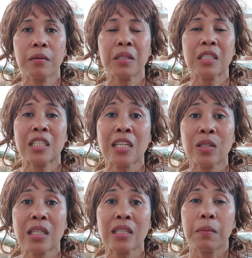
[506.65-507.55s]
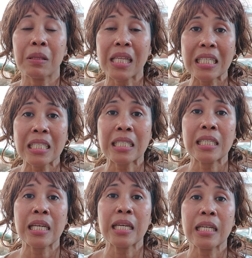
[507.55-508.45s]
material
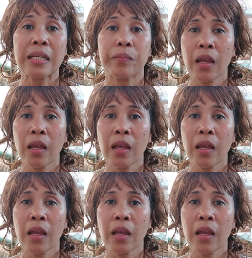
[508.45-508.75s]
blessing,